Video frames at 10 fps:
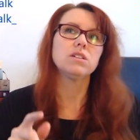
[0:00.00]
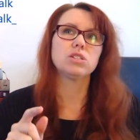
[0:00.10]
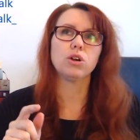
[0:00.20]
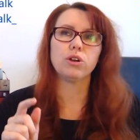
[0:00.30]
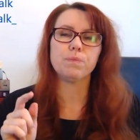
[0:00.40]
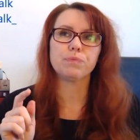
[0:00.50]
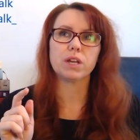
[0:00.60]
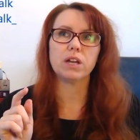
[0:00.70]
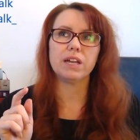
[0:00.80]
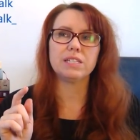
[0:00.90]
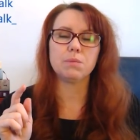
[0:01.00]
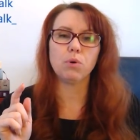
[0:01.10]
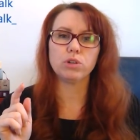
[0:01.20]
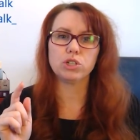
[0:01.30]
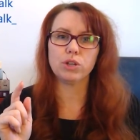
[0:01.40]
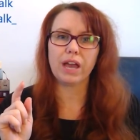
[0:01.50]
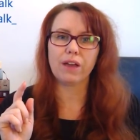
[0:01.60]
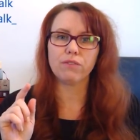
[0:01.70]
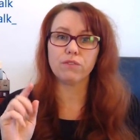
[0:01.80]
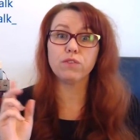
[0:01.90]
So it's important to
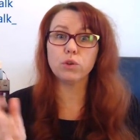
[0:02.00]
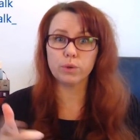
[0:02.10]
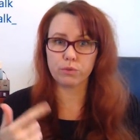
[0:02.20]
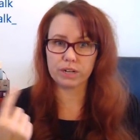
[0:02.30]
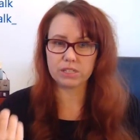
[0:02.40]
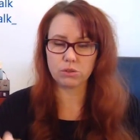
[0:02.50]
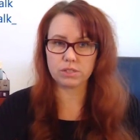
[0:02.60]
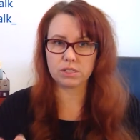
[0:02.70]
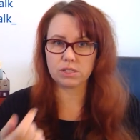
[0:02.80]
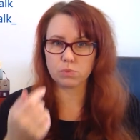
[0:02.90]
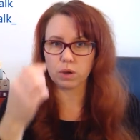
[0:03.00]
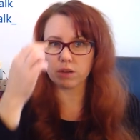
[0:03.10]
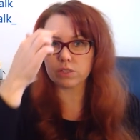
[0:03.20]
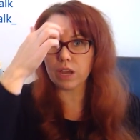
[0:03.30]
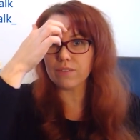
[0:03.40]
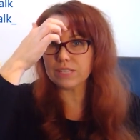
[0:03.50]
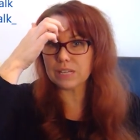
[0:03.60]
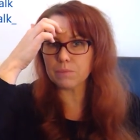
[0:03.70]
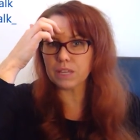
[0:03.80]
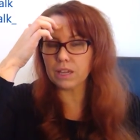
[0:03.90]
have fluid resources as well. So having
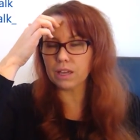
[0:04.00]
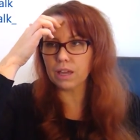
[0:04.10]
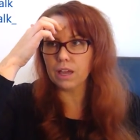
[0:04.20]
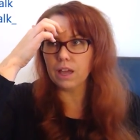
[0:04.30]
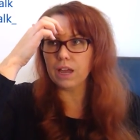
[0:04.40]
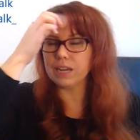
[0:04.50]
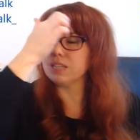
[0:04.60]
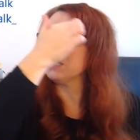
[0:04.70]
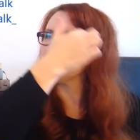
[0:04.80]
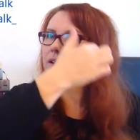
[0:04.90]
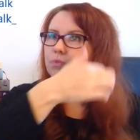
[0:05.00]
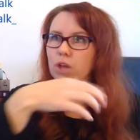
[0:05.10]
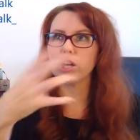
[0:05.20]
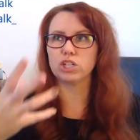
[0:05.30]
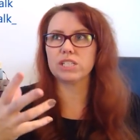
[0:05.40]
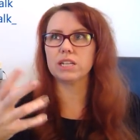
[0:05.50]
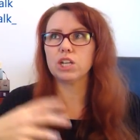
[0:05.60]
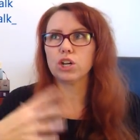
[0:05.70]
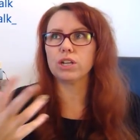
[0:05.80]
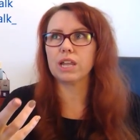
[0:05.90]
something, it is, I just
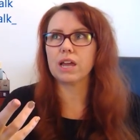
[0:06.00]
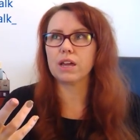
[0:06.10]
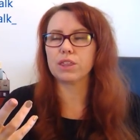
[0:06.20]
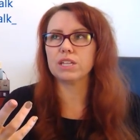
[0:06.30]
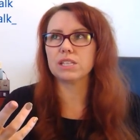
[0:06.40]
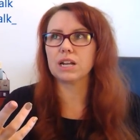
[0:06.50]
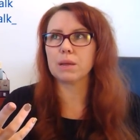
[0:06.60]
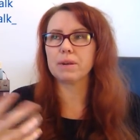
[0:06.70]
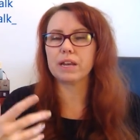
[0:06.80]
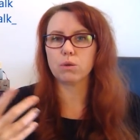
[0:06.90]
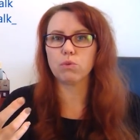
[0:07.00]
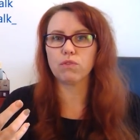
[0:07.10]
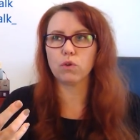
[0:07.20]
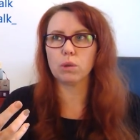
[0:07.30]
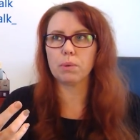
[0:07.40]
said, you know, things that are laminated will fall